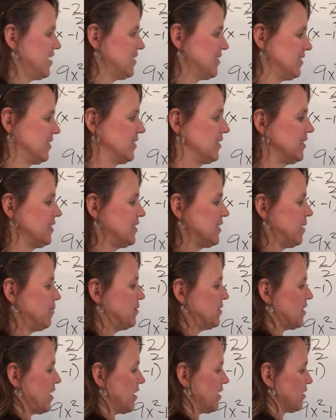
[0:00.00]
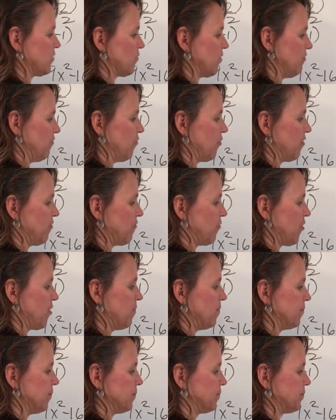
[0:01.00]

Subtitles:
16 times 9 is 144.